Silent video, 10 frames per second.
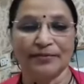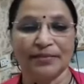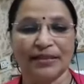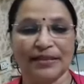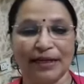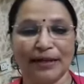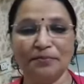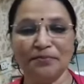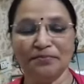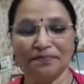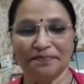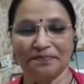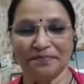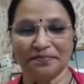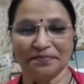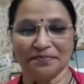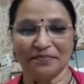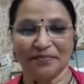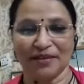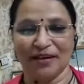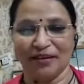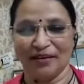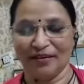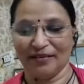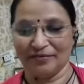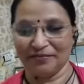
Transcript: some uh,